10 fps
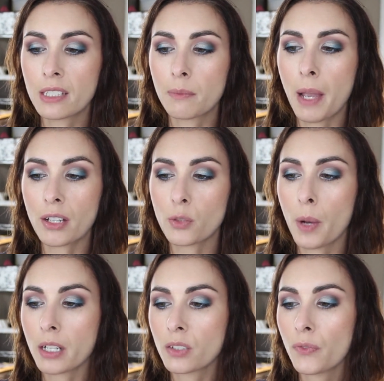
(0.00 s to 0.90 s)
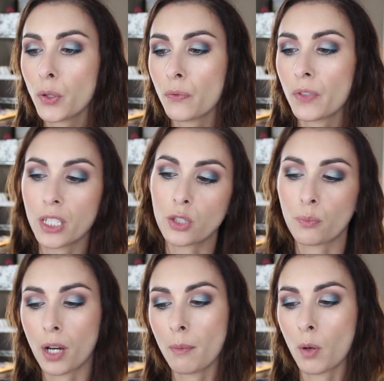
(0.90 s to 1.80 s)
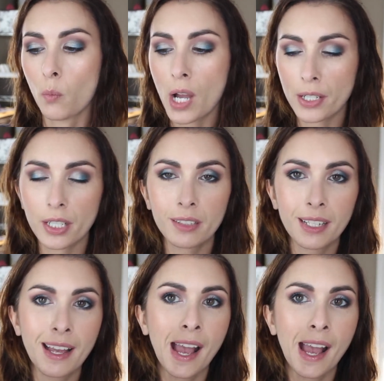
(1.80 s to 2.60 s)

Smashbox Photo Finish Primer Water.